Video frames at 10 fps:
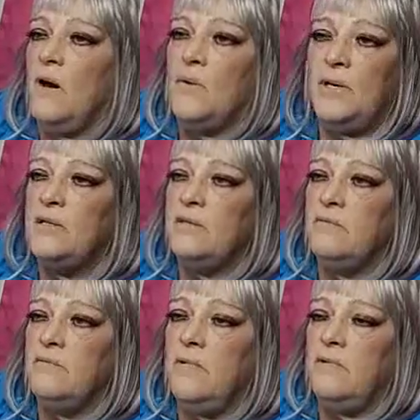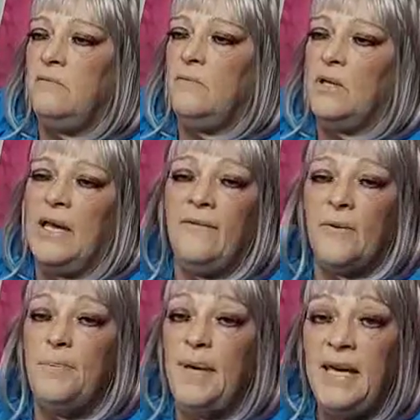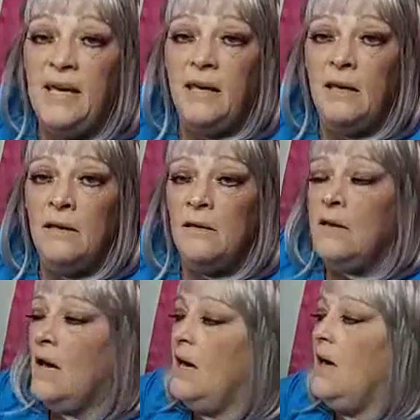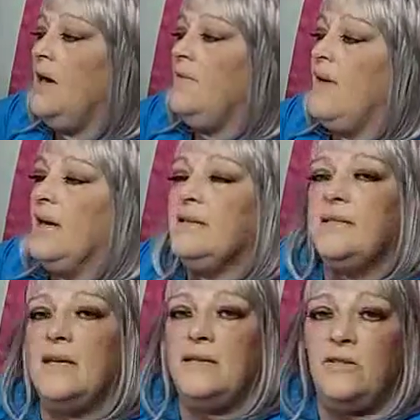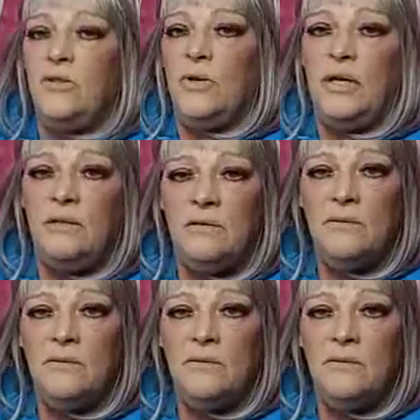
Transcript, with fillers: always will ever be, I have access to it.